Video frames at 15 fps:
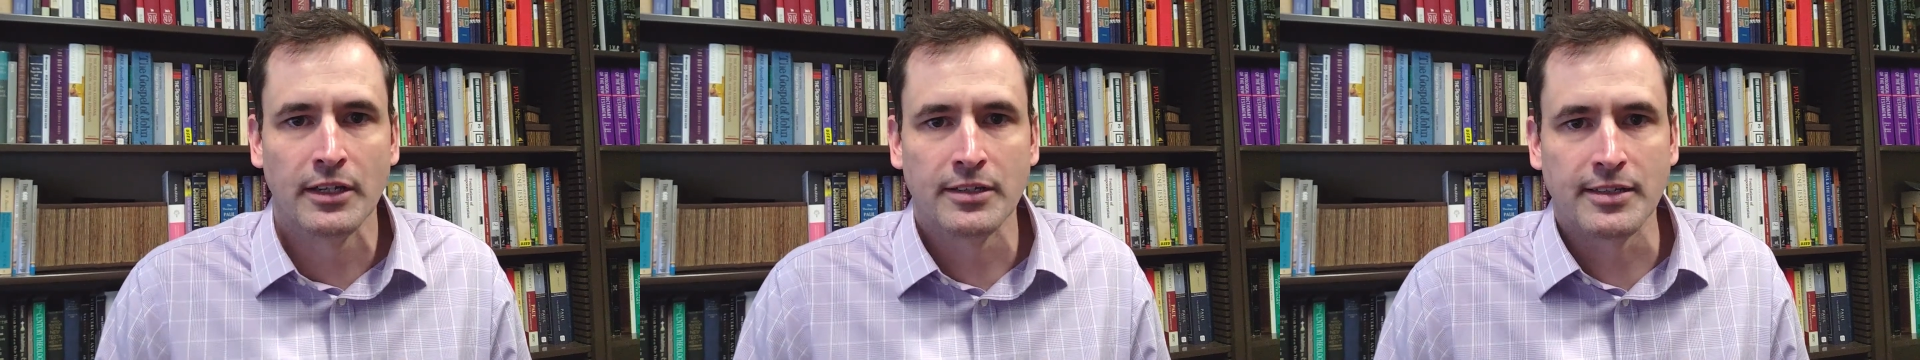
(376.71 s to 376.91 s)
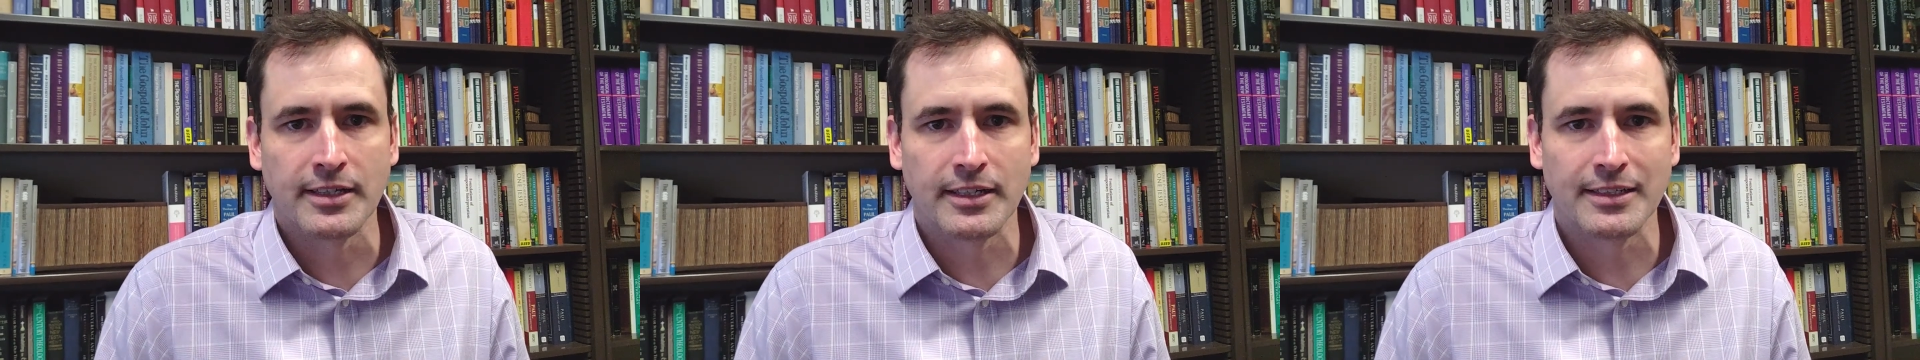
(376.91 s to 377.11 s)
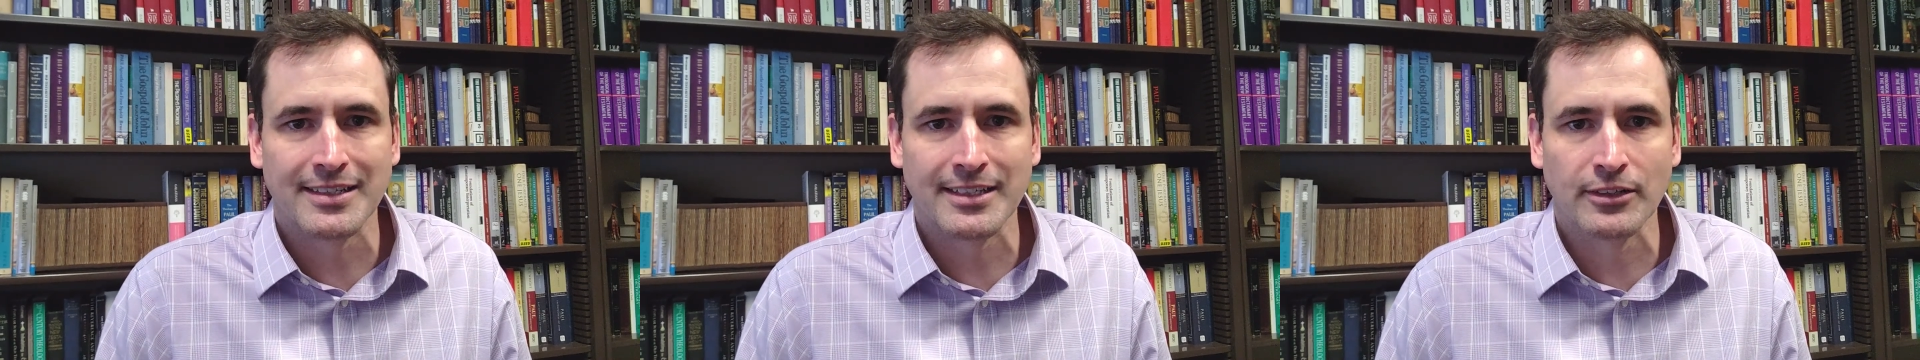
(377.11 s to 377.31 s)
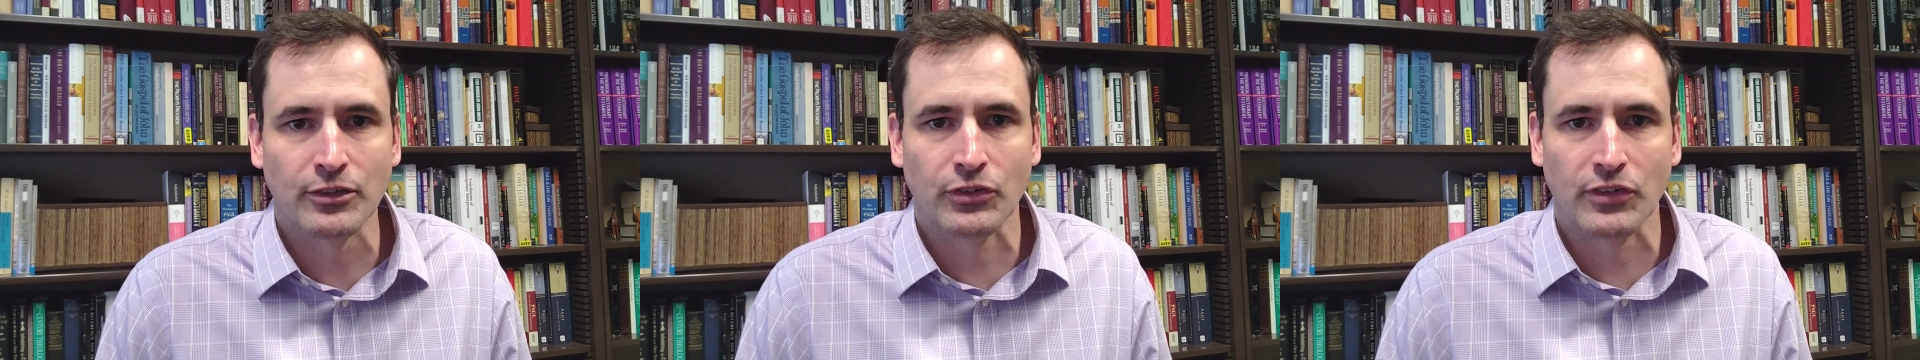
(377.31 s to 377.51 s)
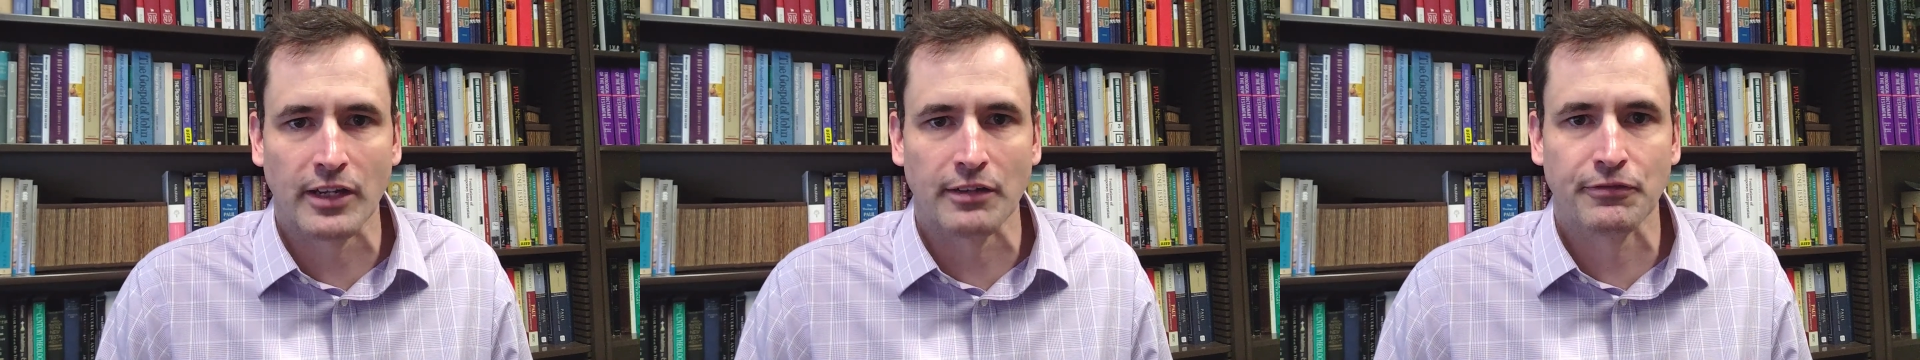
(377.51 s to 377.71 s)
to continue
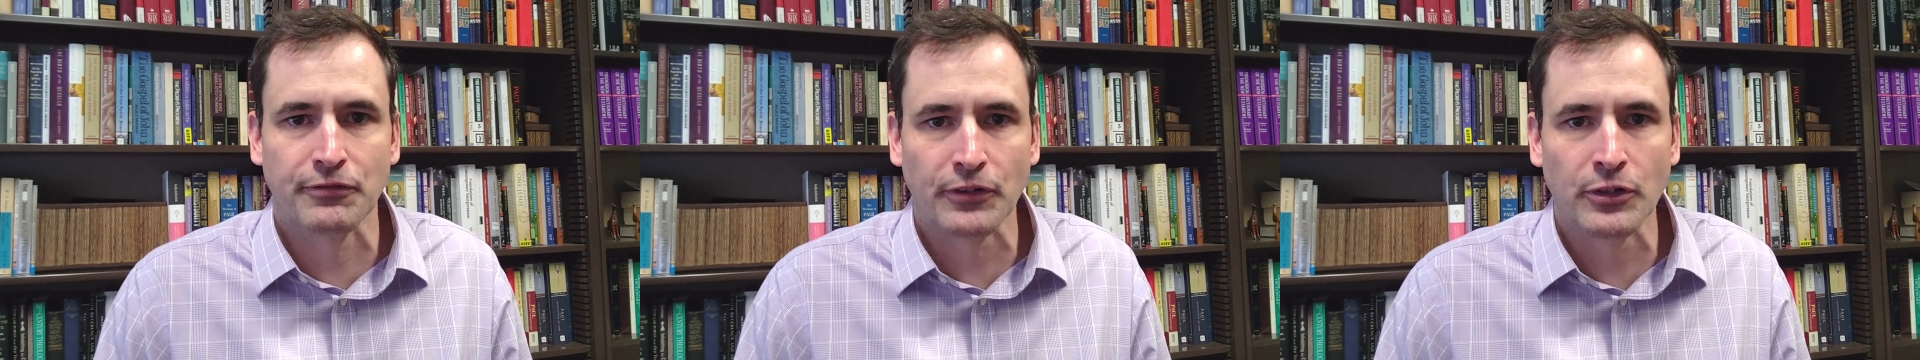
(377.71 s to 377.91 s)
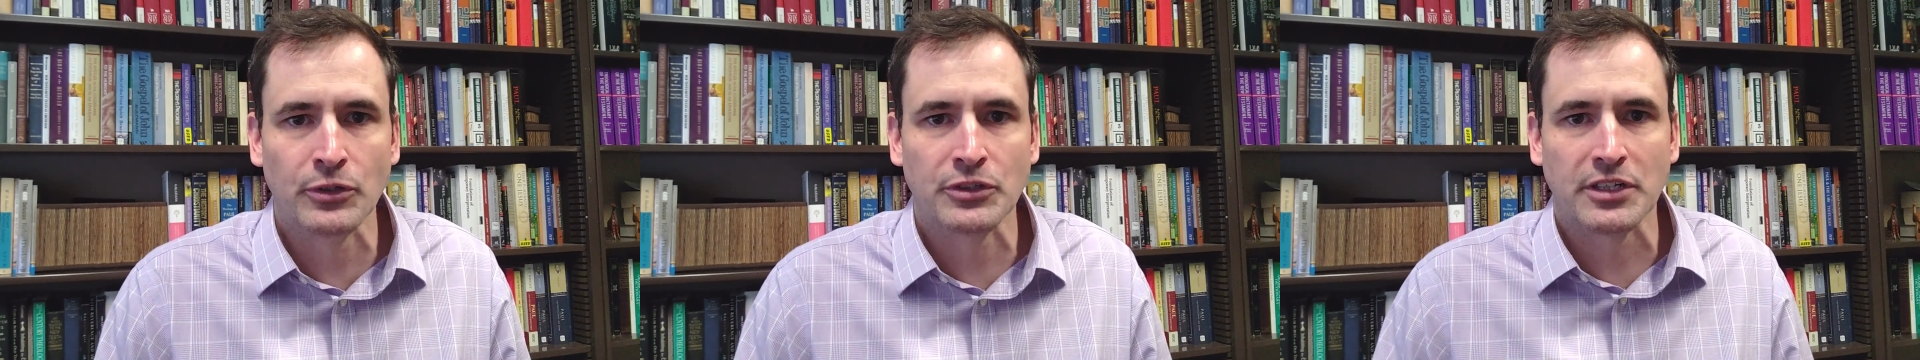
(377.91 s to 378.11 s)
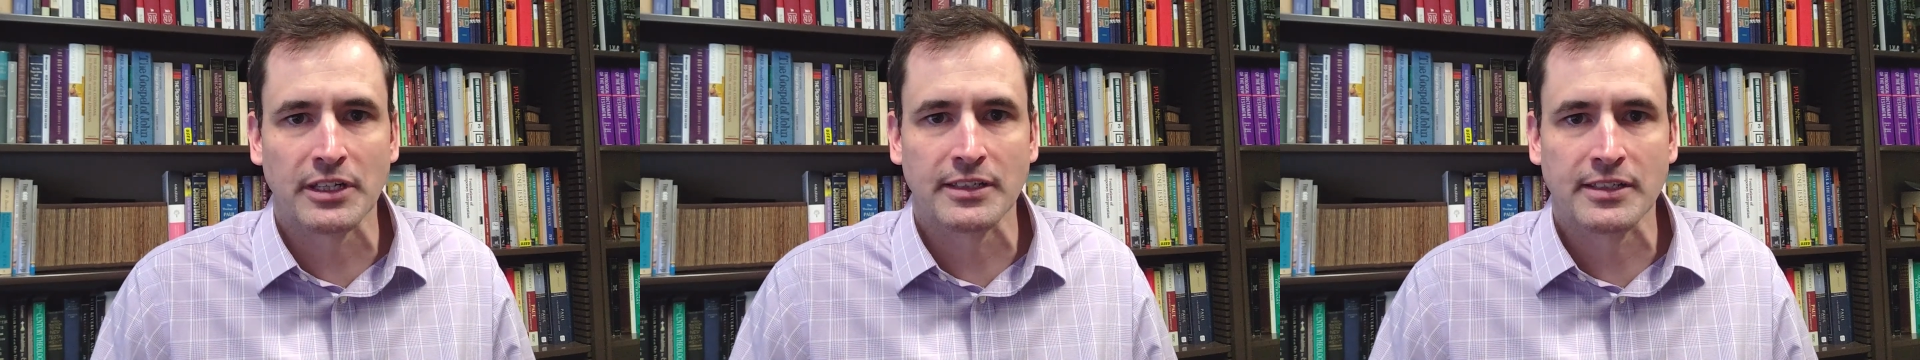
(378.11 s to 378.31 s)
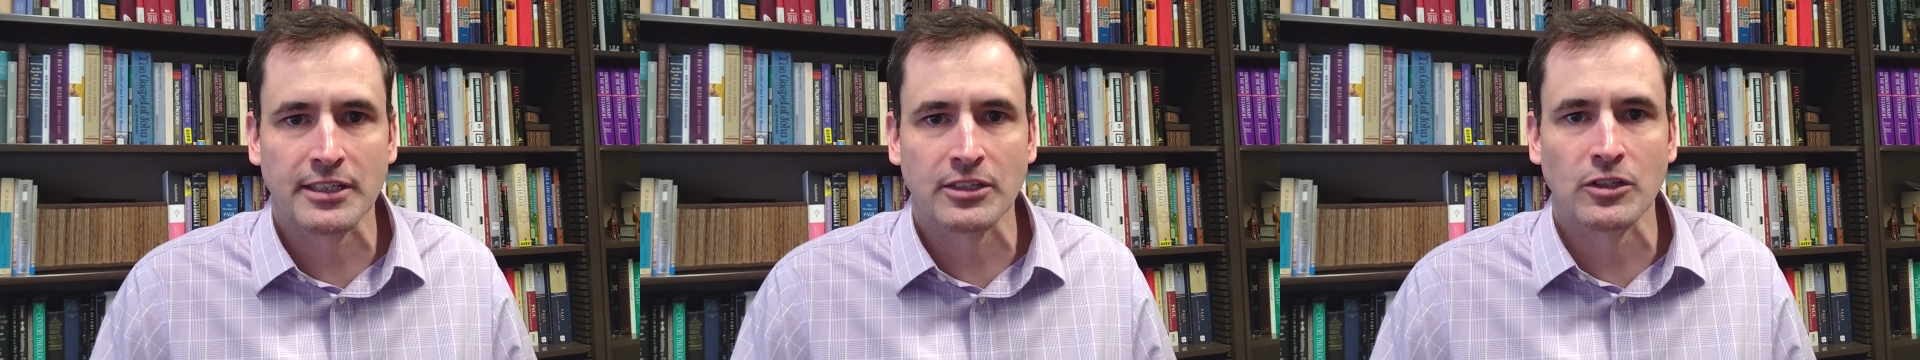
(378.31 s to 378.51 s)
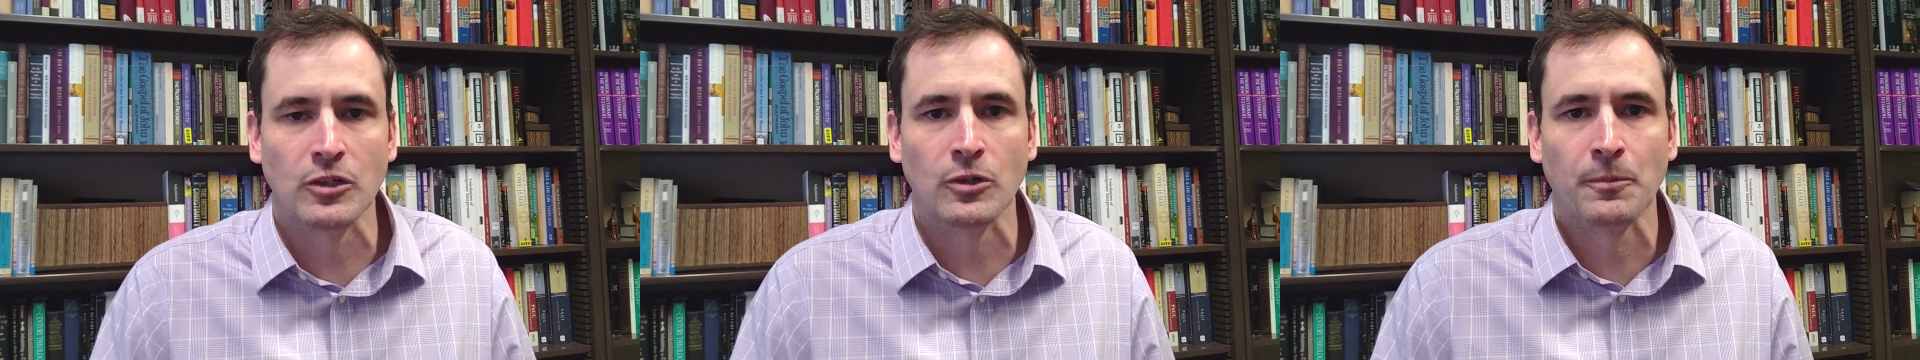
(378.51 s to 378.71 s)
seeing fruit, to
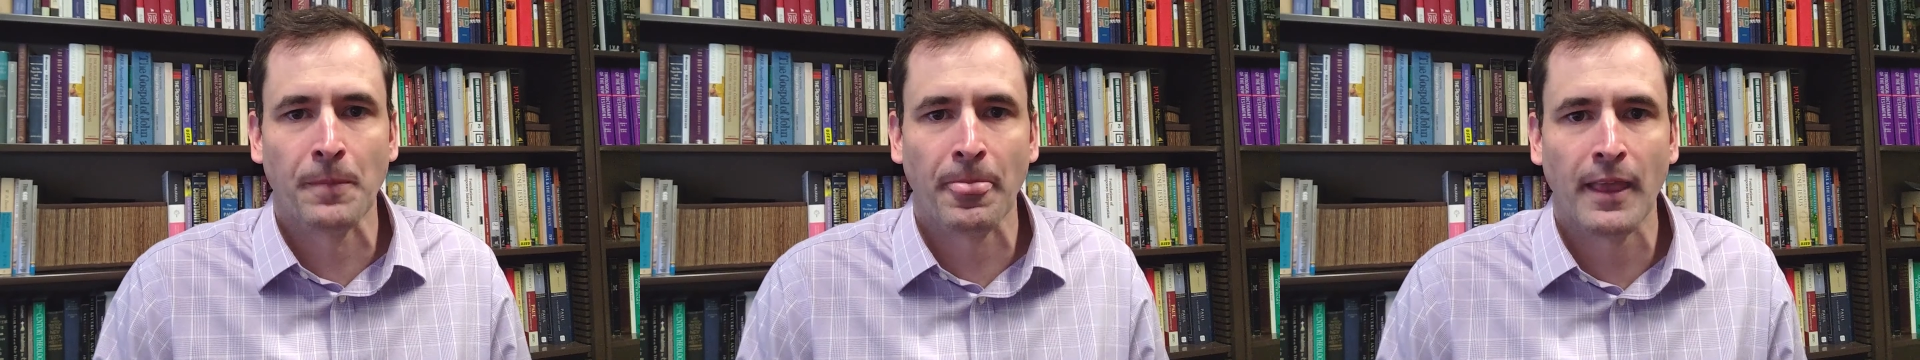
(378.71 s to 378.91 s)
continue